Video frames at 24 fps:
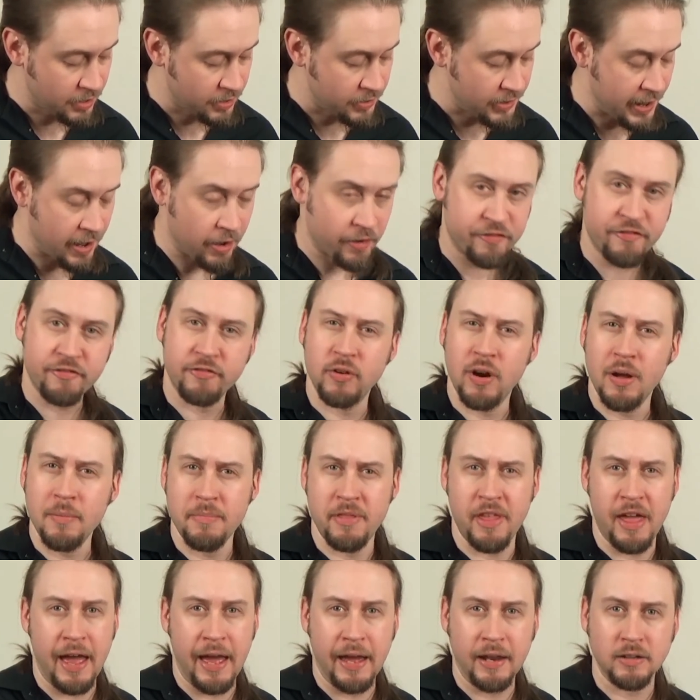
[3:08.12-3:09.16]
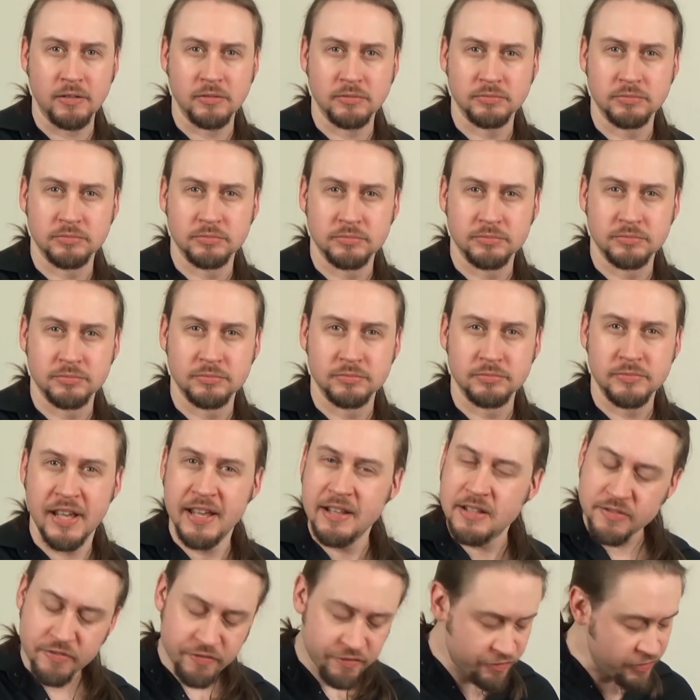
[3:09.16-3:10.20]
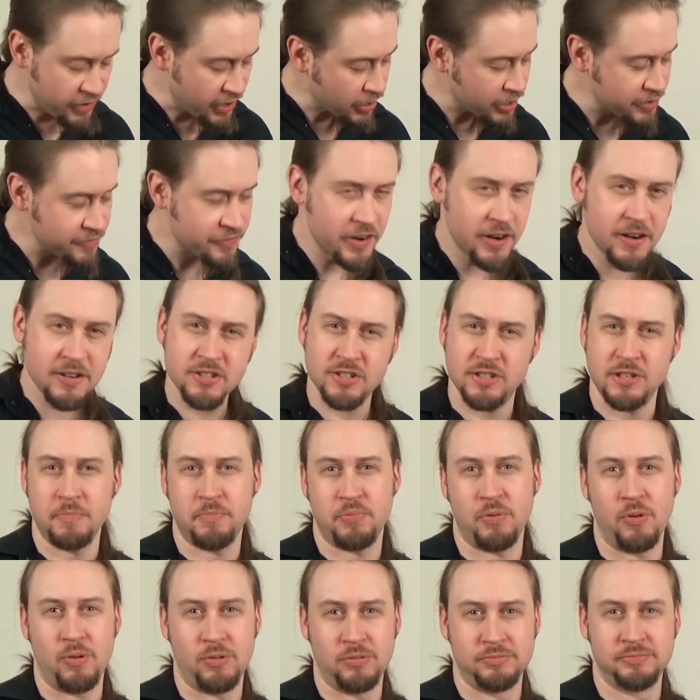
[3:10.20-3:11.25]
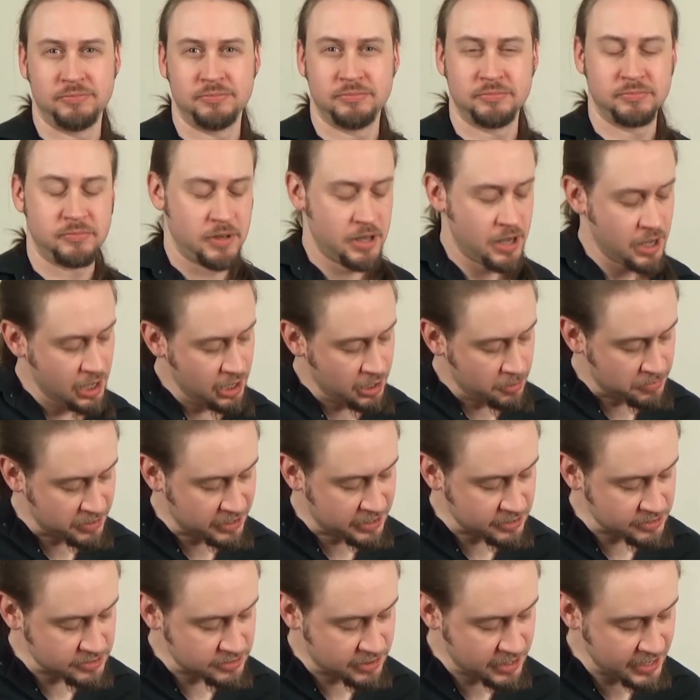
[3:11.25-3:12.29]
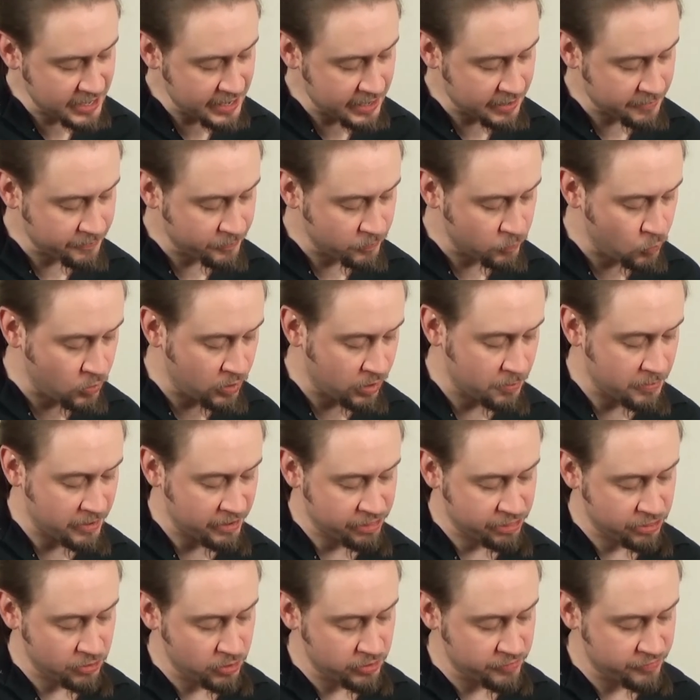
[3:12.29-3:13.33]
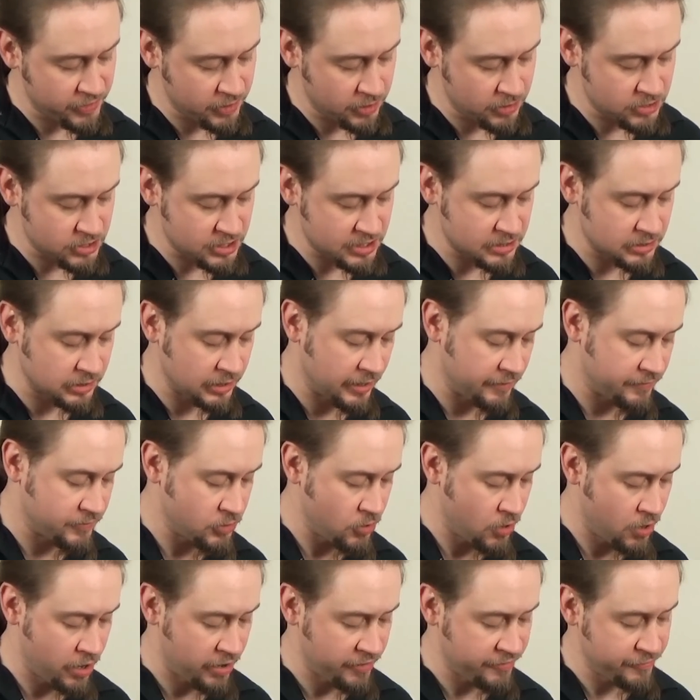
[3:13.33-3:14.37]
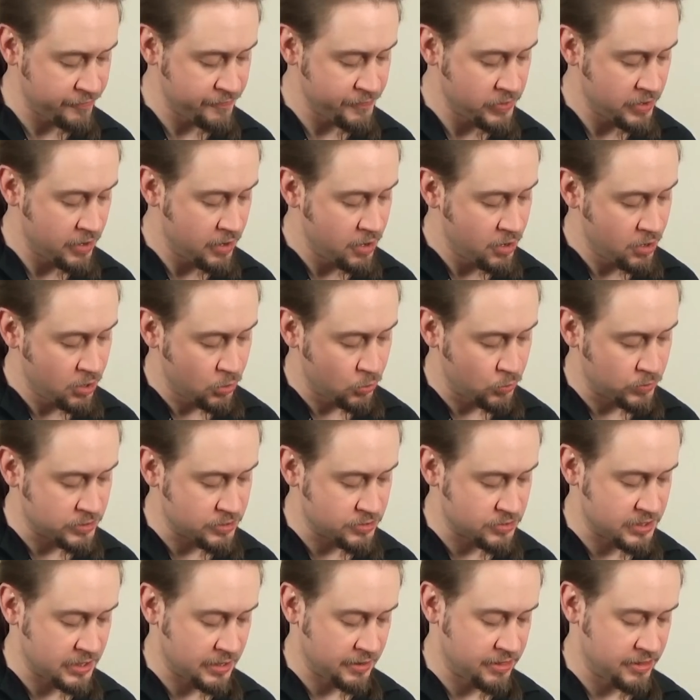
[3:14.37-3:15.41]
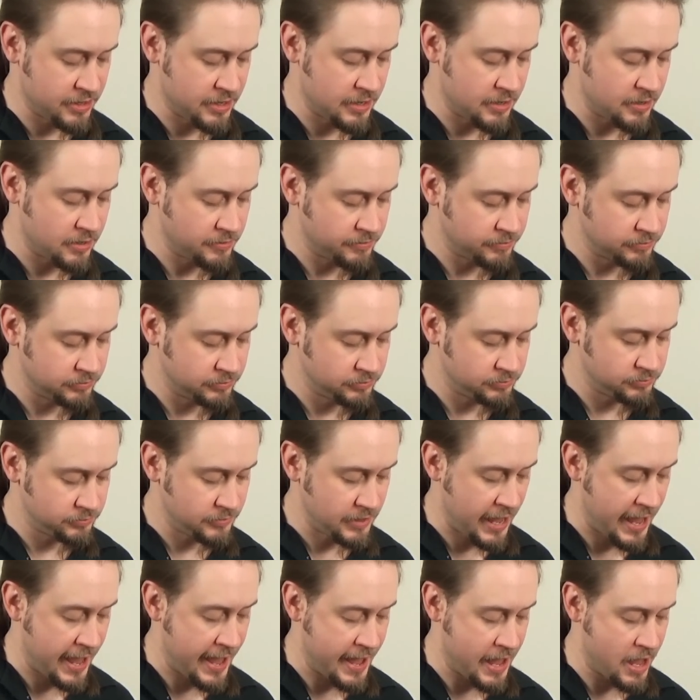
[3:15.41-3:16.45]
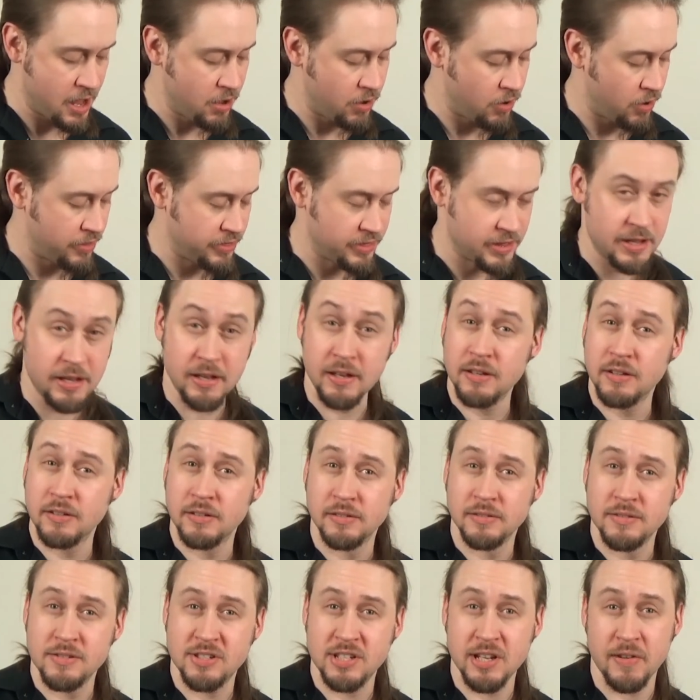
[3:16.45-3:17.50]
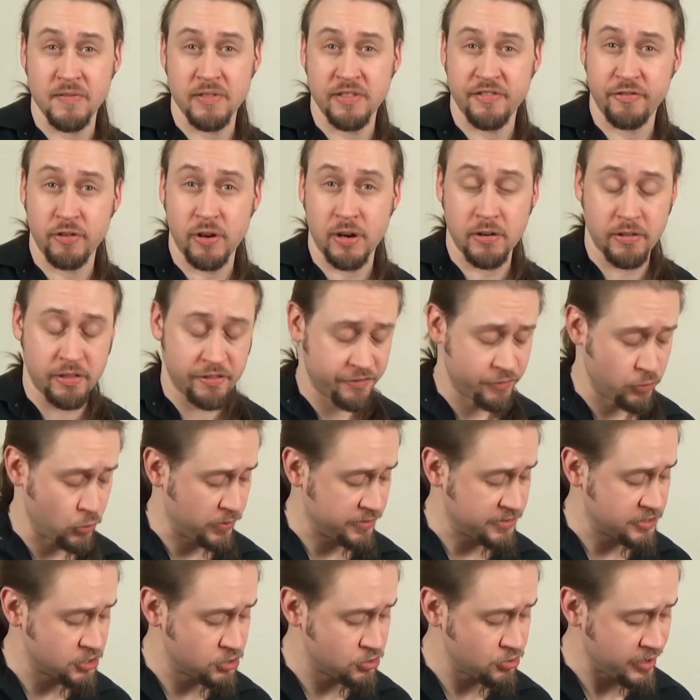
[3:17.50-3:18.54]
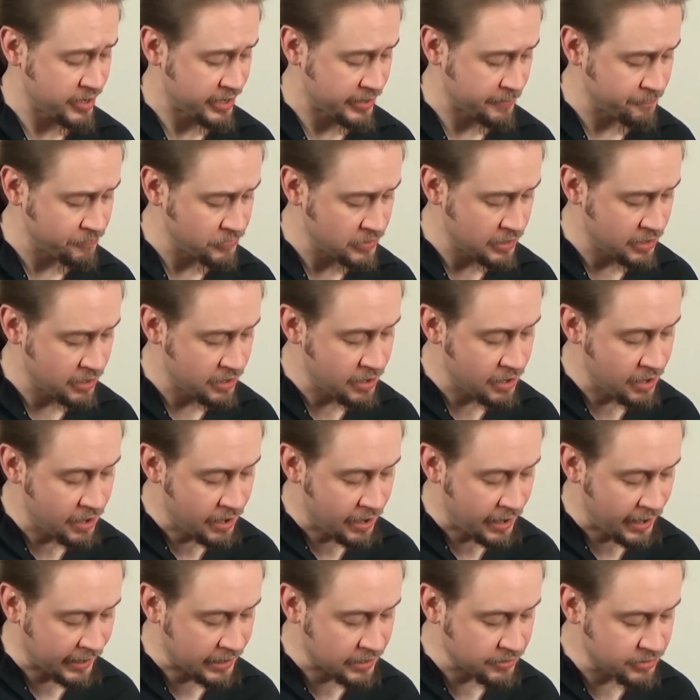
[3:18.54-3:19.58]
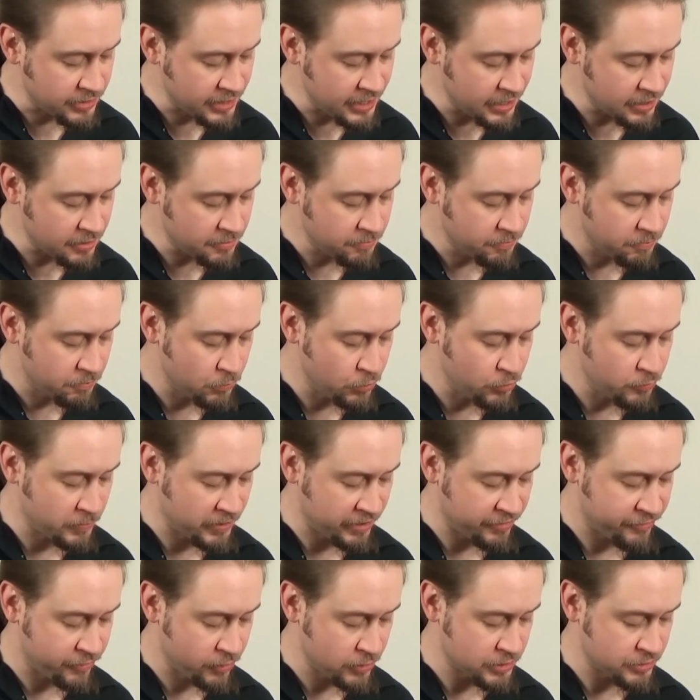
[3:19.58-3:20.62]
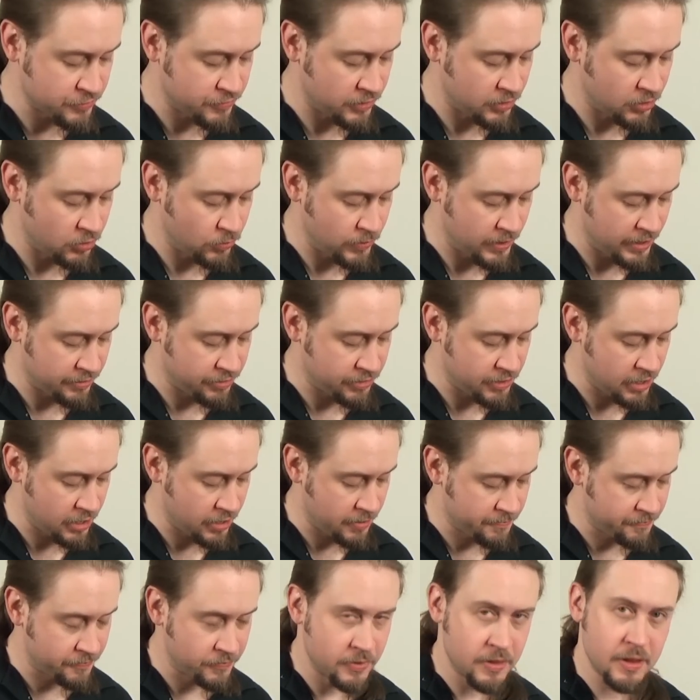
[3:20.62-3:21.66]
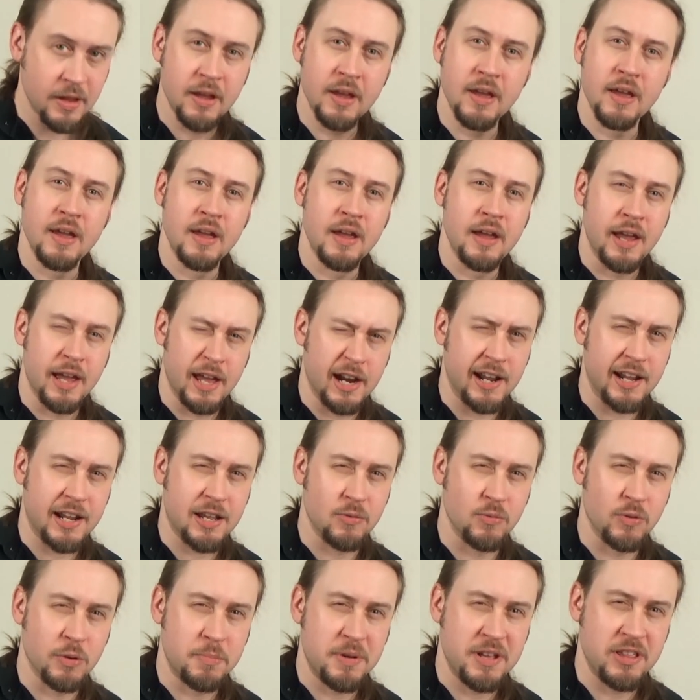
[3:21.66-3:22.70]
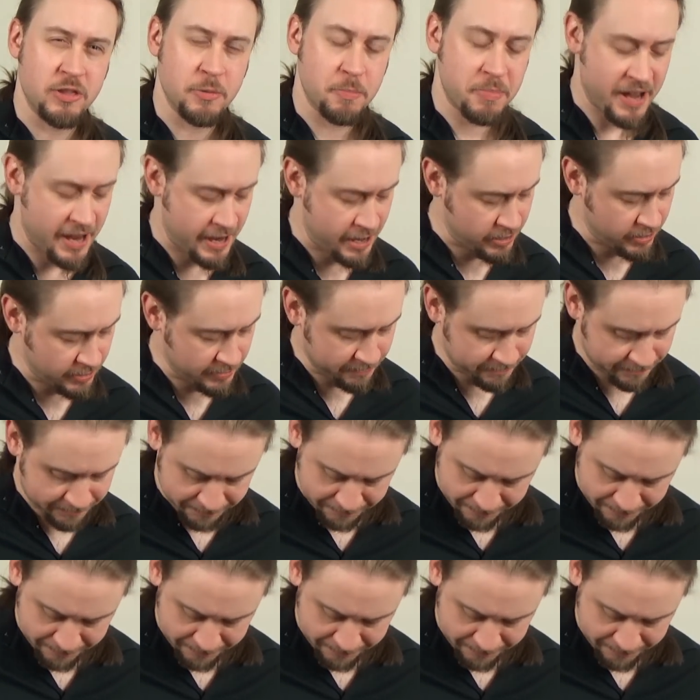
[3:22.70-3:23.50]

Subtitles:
Now from that, it's very, very simple, because then where my 3rd finger just left off, which is at the A on the 7th fret of the 4th string, I can then move my 1st finger right there, and I can repeat the pattern.